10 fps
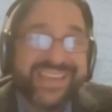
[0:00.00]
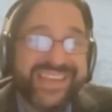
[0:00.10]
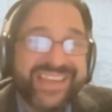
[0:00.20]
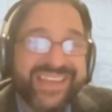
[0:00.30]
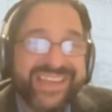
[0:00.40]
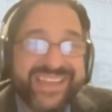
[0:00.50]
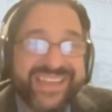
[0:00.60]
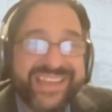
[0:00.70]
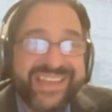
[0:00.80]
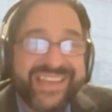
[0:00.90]

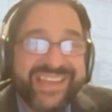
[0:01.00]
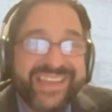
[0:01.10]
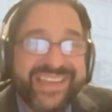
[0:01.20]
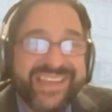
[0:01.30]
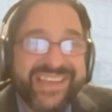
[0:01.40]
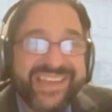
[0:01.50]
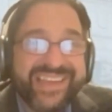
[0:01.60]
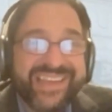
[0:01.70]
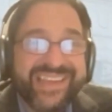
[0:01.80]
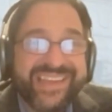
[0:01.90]

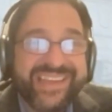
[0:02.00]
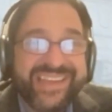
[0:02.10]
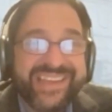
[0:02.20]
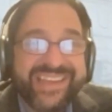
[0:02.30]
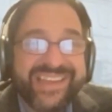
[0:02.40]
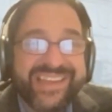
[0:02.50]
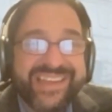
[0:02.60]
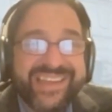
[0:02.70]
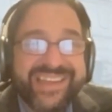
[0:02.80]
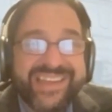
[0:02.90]

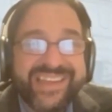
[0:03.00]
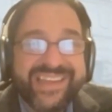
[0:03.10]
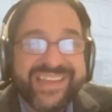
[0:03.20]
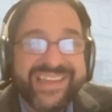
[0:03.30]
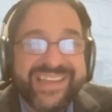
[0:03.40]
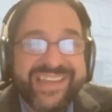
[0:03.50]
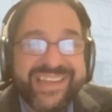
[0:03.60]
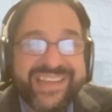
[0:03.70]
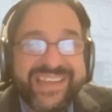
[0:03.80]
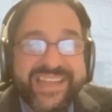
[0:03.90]

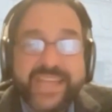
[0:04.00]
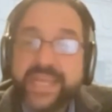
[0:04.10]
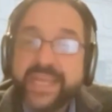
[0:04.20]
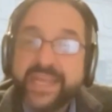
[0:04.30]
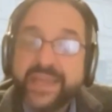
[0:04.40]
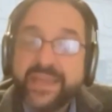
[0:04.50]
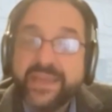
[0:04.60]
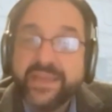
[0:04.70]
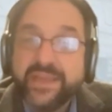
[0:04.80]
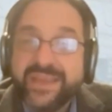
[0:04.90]

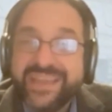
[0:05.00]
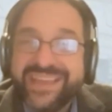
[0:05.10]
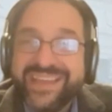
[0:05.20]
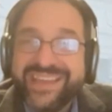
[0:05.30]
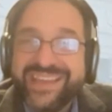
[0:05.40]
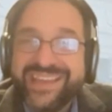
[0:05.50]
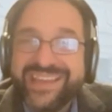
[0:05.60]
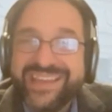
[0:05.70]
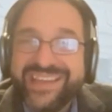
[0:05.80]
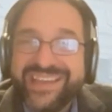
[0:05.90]

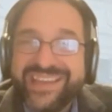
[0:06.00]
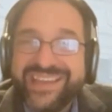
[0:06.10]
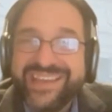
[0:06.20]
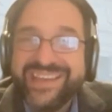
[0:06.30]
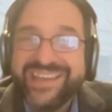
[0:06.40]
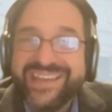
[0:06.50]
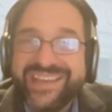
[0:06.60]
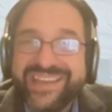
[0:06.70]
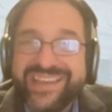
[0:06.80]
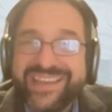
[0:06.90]

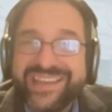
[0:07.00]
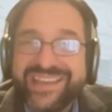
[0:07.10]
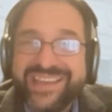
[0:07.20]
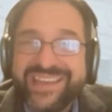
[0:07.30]
The person shown says nothing.